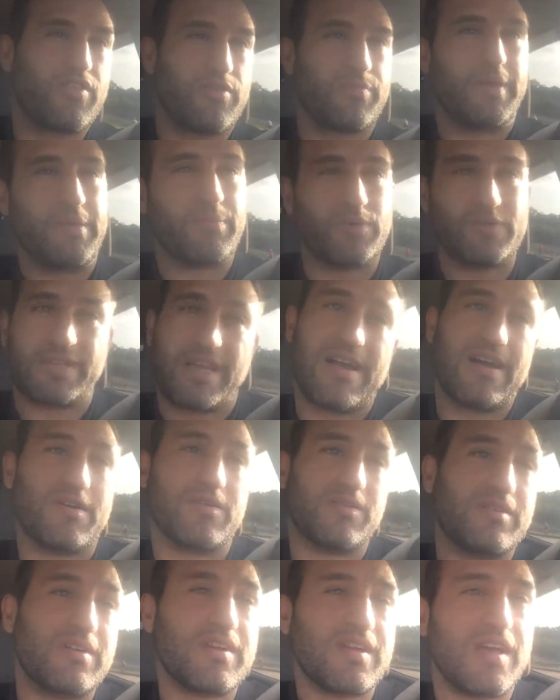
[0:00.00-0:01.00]
other people
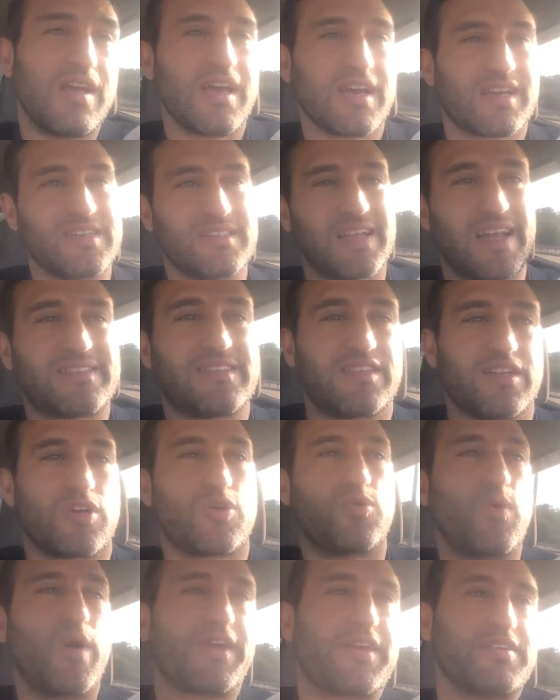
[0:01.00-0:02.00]
down because that's the
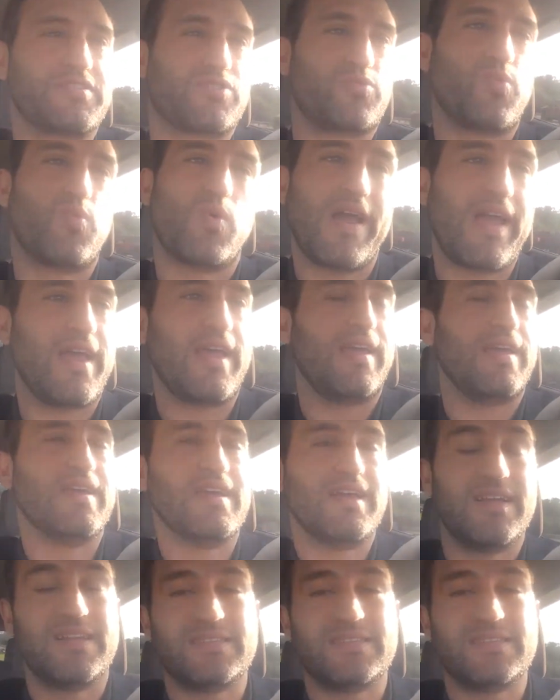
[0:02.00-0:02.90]
quickest way